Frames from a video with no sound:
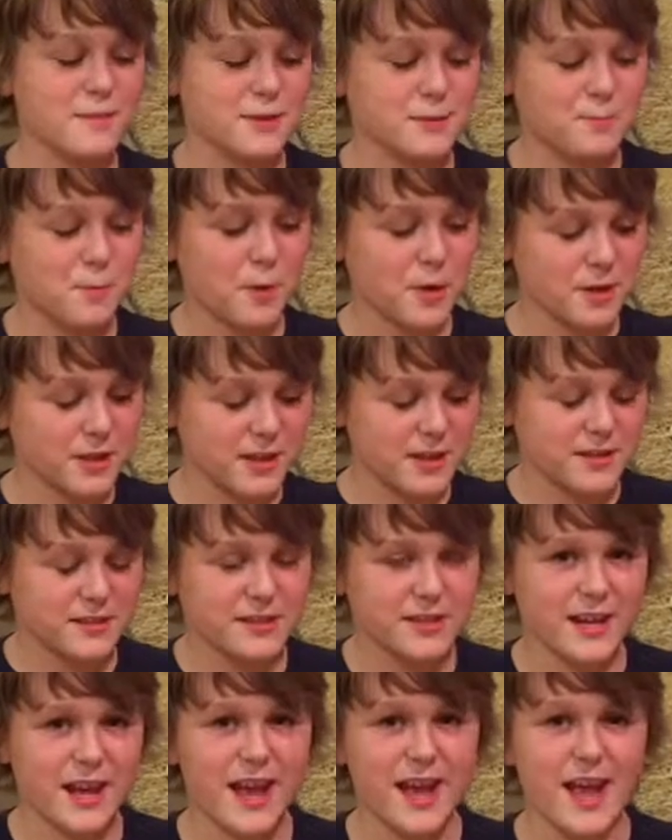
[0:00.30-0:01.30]
Miss Bully.
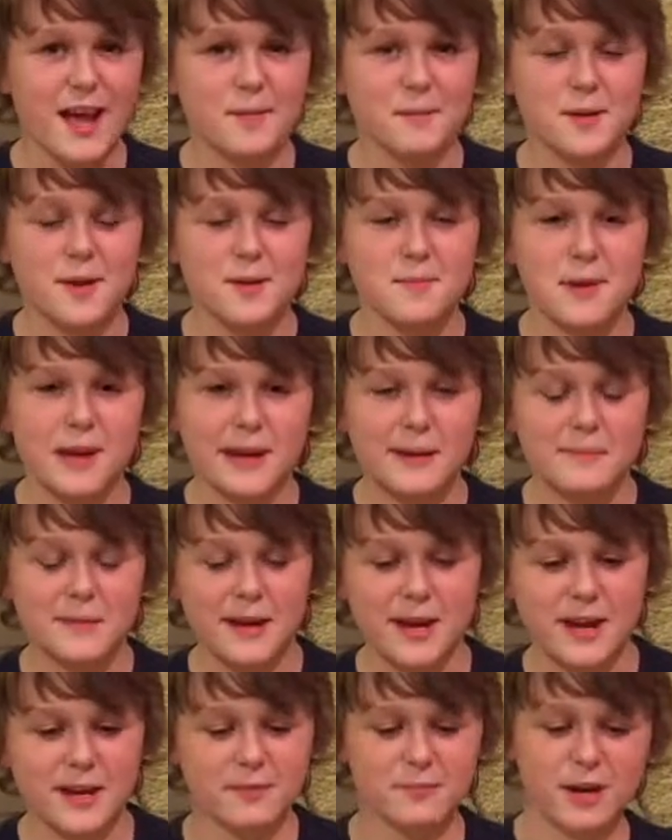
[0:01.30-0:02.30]
Today I'm going to make a
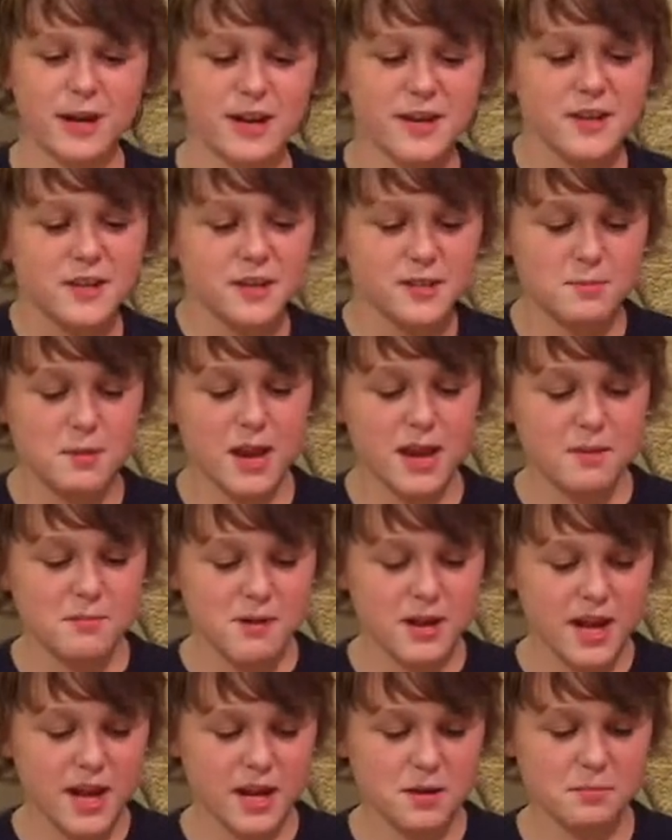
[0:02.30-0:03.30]
banana bread. To make a
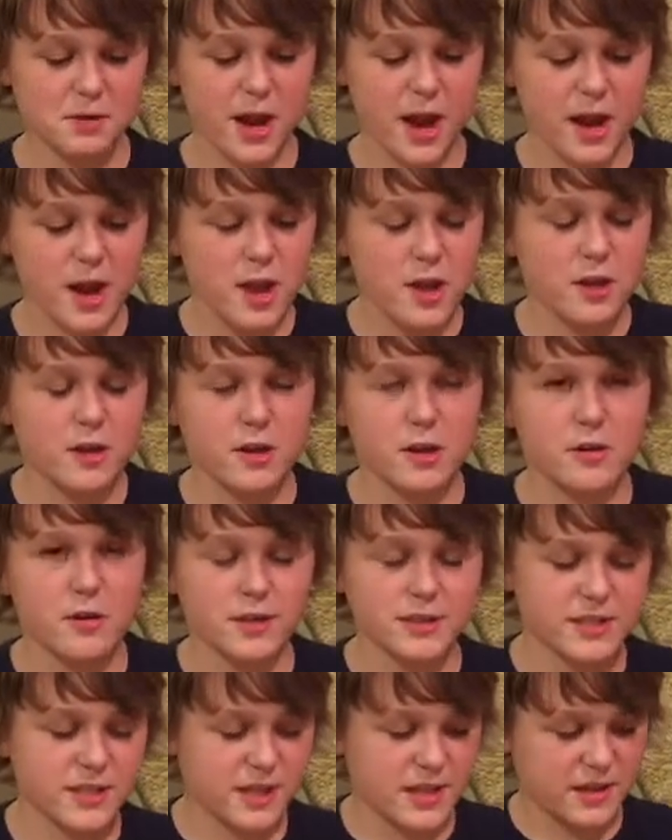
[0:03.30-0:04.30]
banana bread, you're
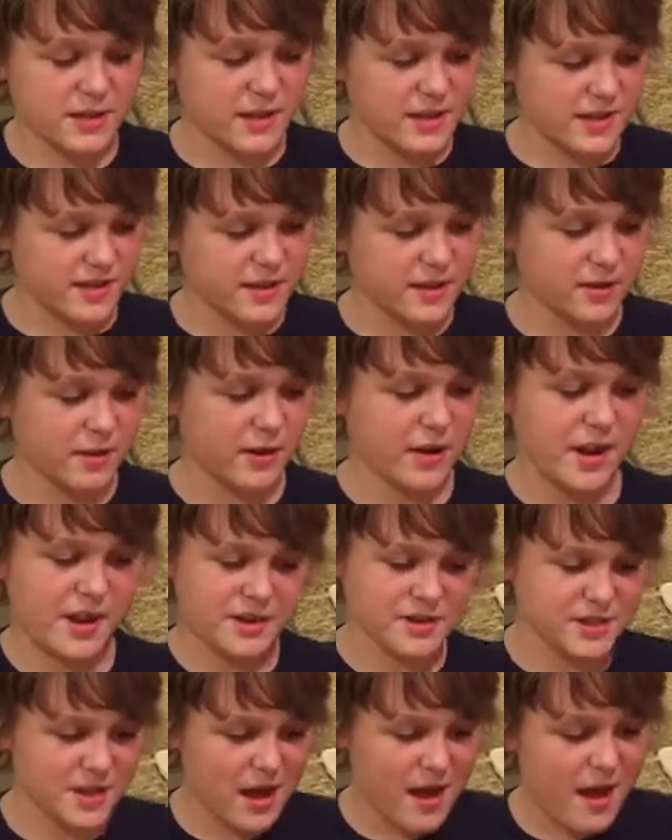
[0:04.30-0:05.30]
going to need these
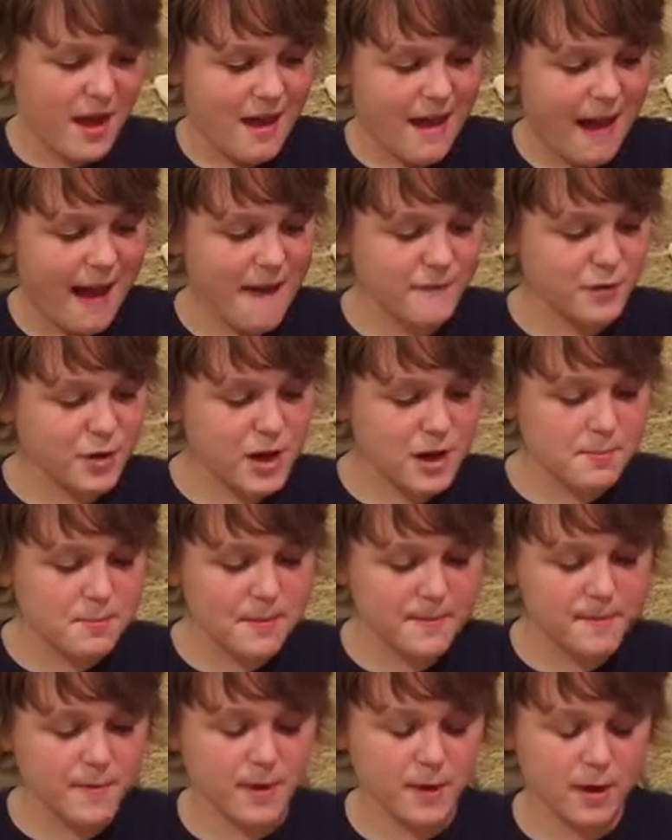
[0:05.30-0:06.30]
ingredients. Half a cup
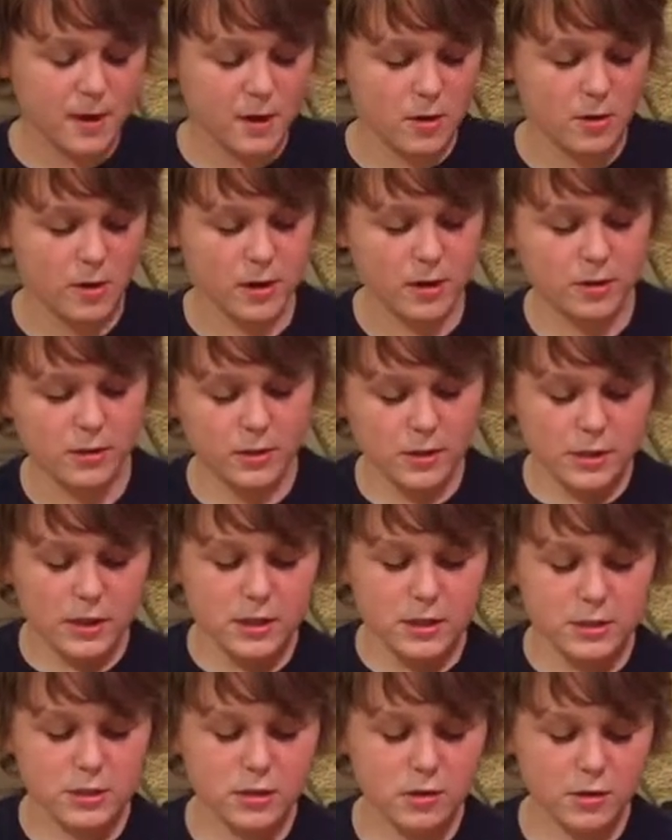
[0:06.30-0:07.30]
of cooking oil,
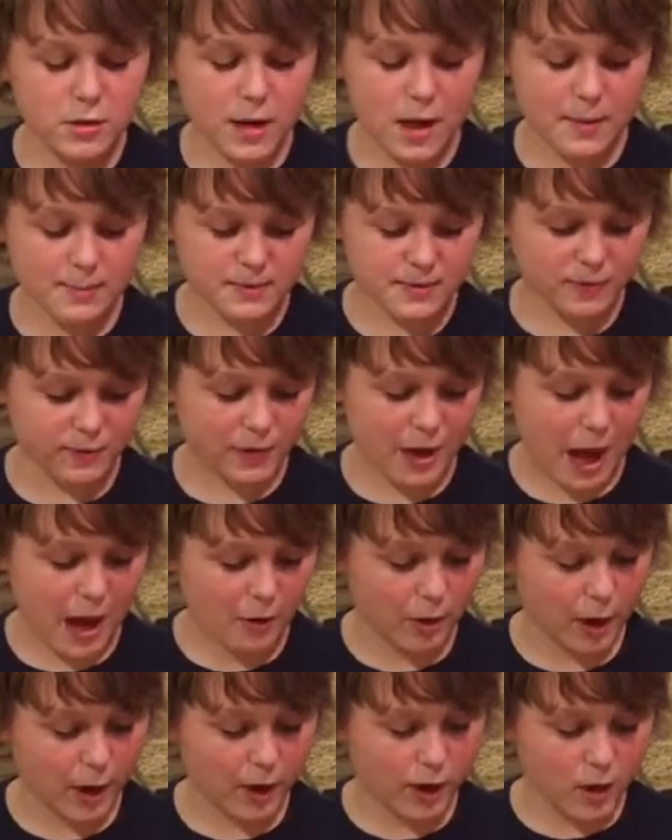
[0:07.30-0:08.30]
2 cups of
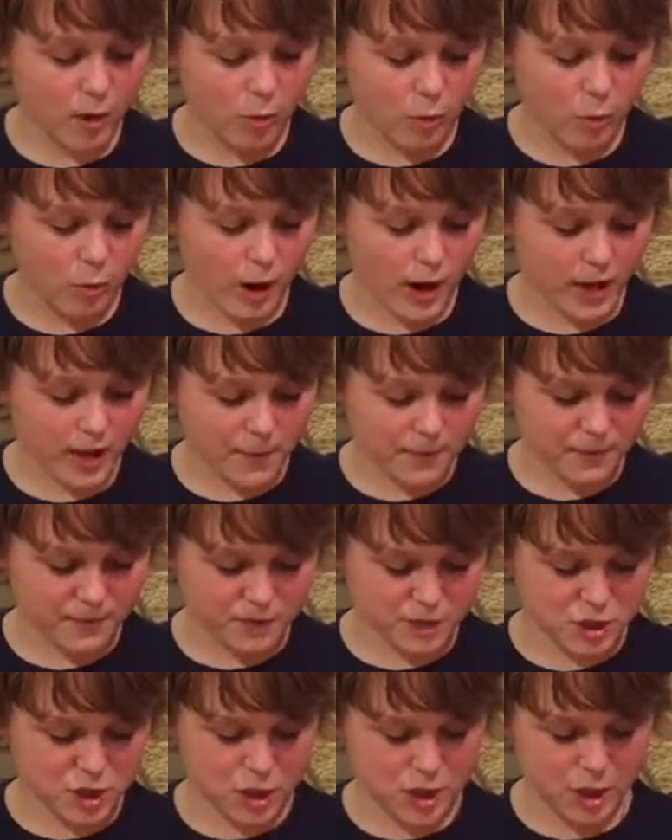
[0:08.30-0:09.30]
flour, 1 cup of
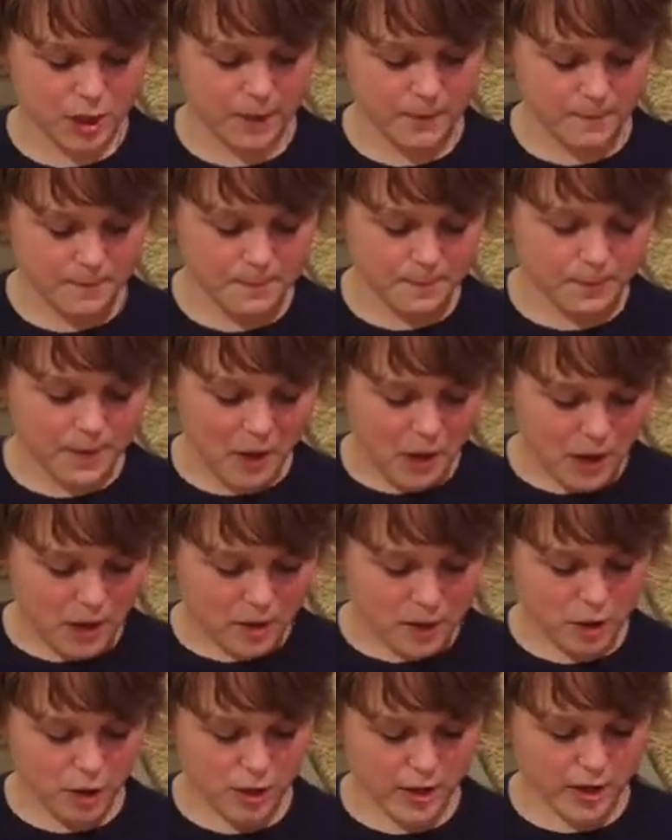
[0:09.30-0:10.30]
sugar,
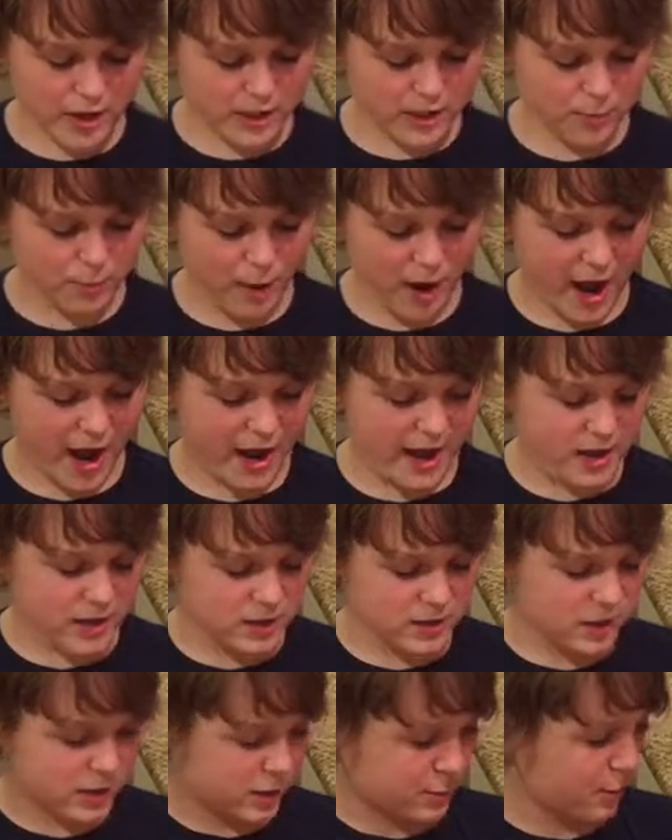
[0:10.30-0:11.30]
cooking spray
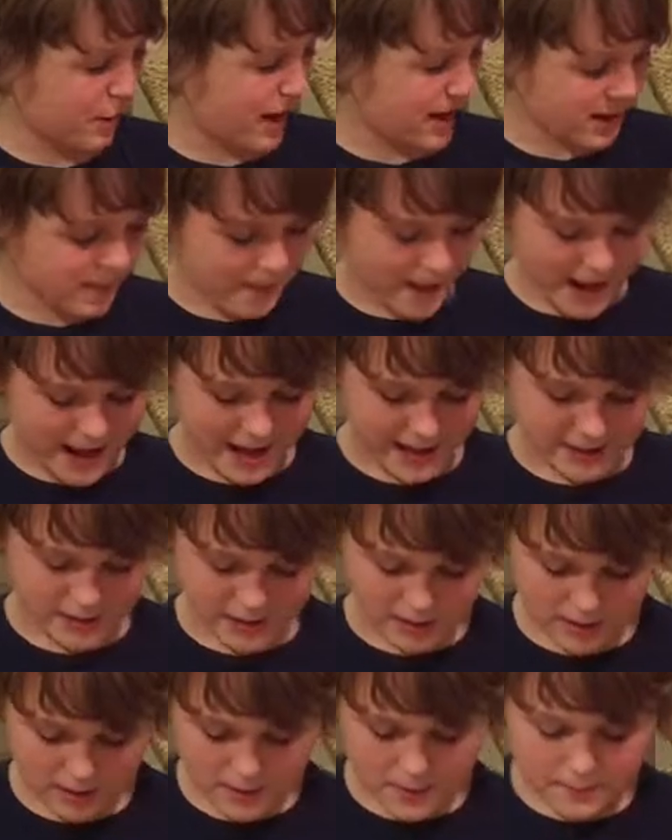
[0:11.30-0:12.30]
to spray the
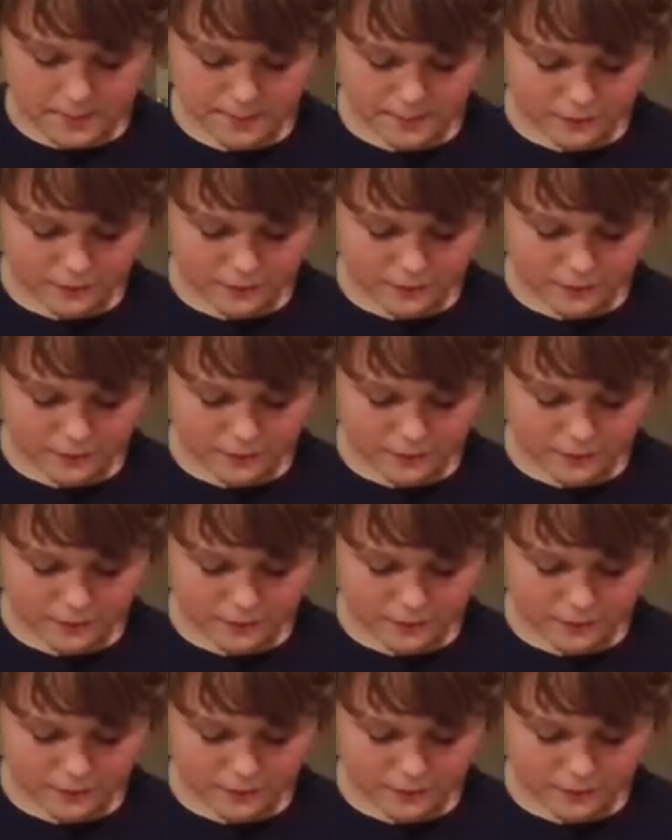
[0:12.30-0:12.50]
pans,